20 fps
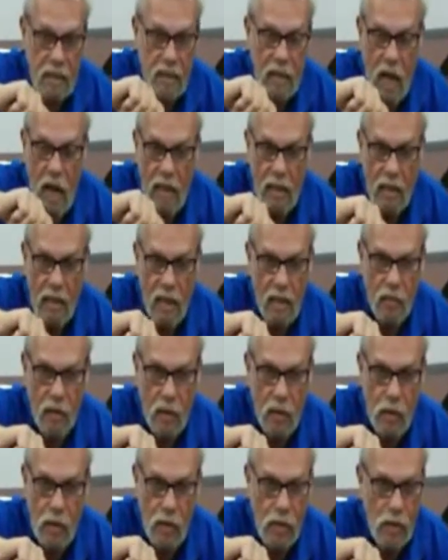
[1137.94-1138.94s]
not
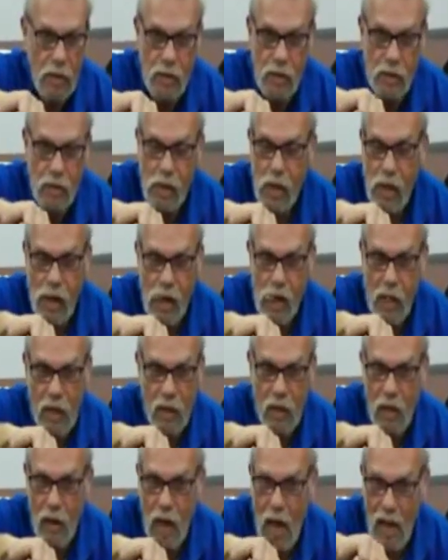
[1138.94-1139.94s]

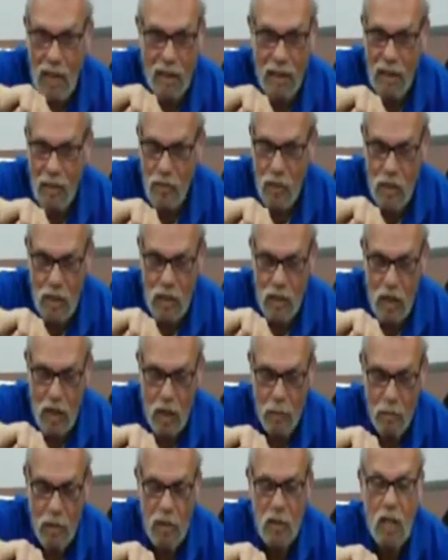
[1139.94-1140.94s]
leverage it
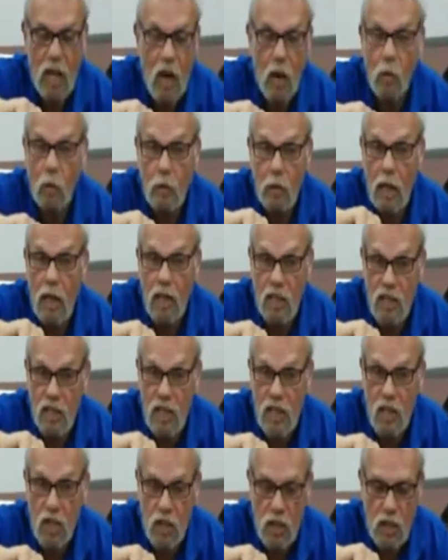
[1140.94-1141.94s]
up. It's called
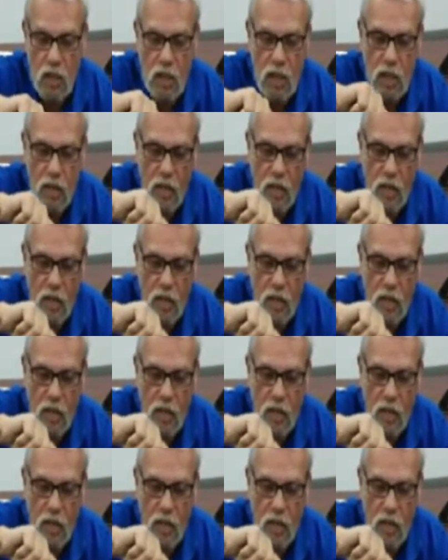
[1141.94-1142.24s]
luxation.